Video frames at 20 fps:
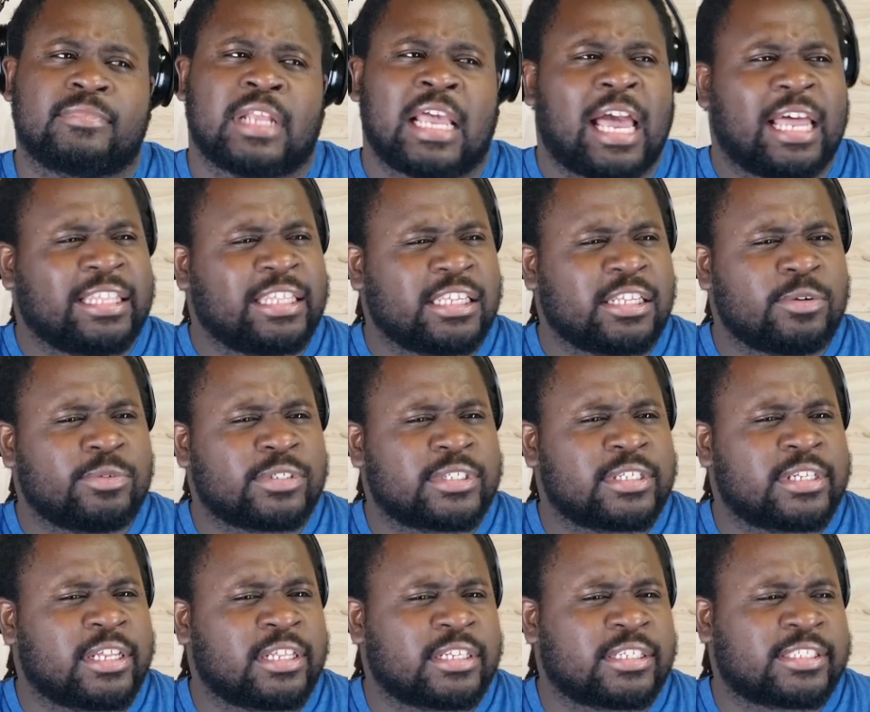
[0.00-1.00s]
I think there was
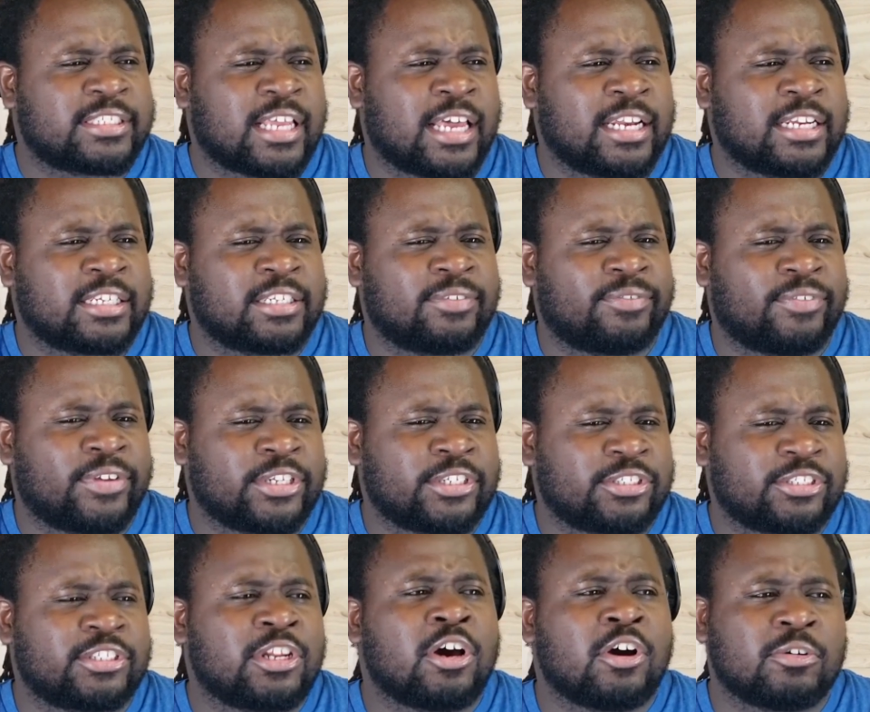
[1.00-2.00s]
another Sonic Adventure.
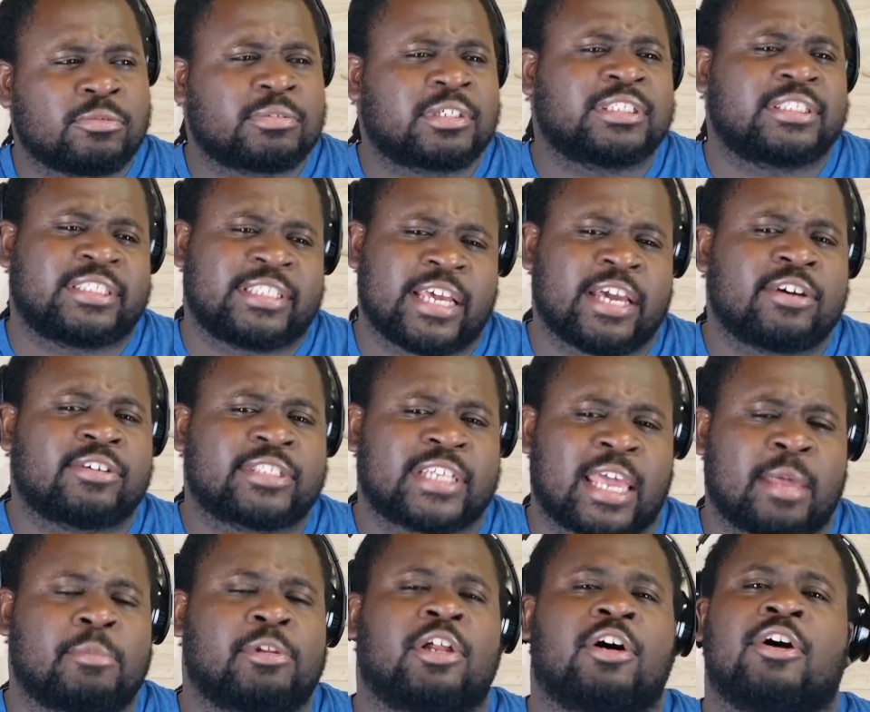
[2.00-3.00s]
No, because Tails
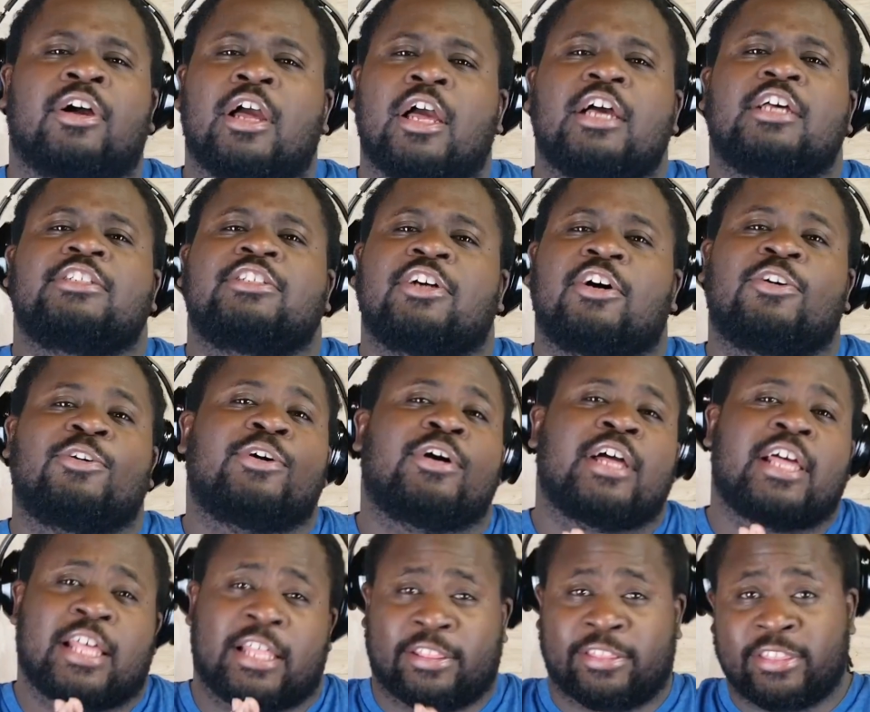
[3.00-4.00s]
came along. So
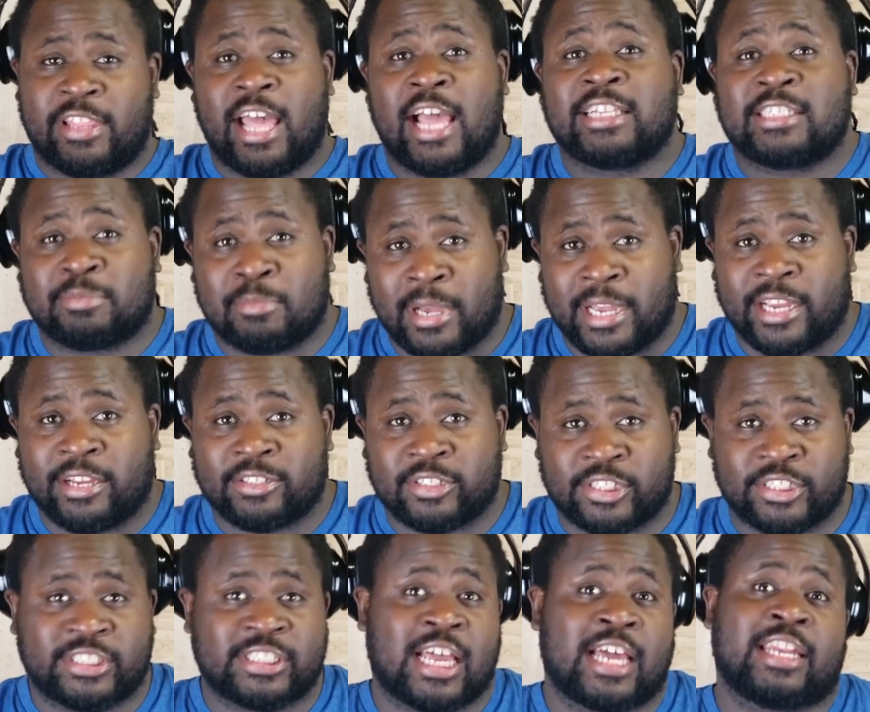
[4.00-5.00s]
that's my history of
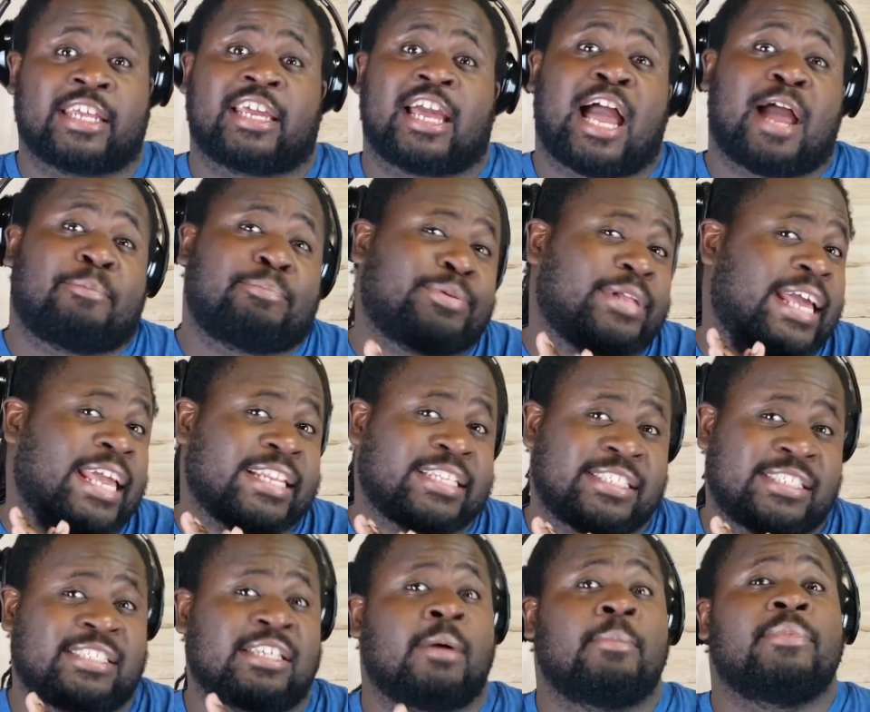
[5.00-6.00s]
Sonic. I played
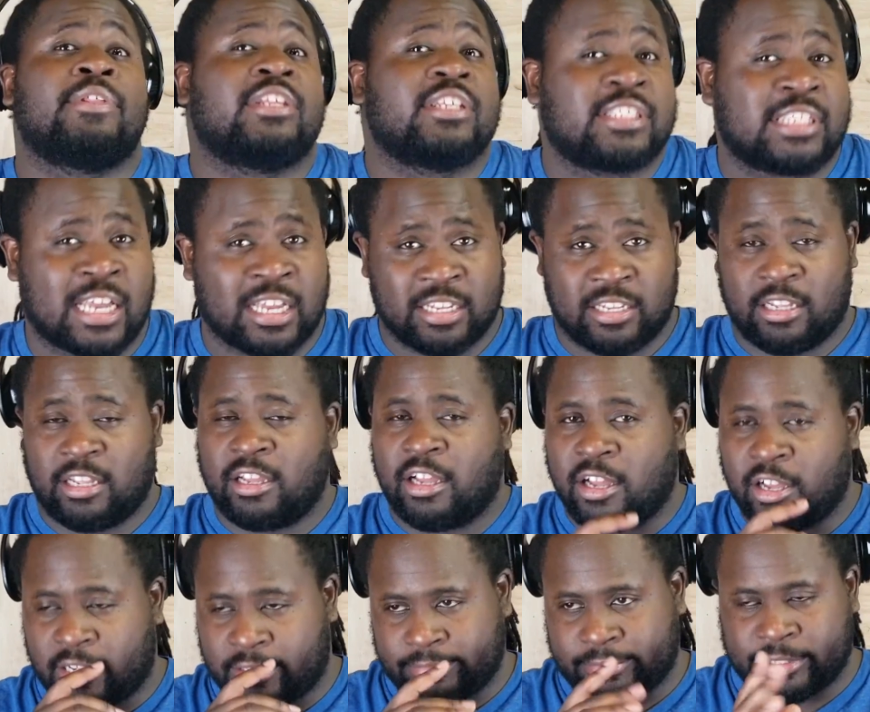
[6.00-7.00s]
some of the. So
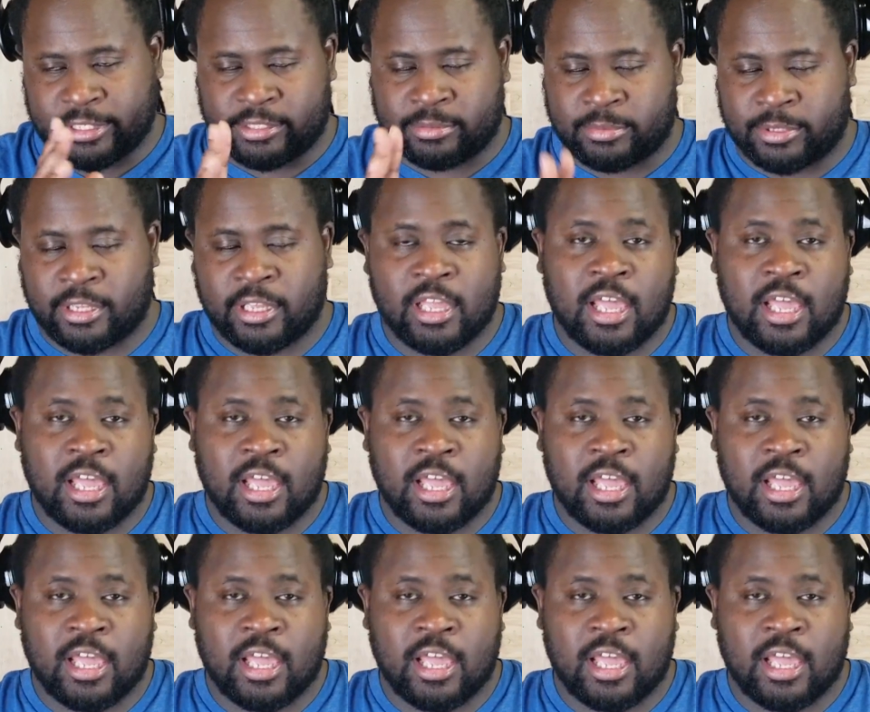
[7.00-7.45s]
oh, excuse me.